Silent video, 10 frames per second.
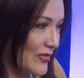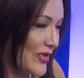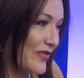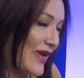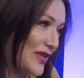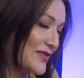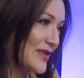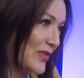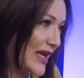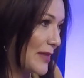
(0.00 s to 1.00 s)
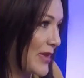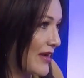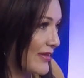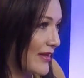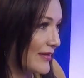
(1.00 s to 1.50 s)
were the values that we had
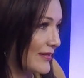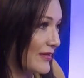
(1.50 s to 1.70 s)
back then.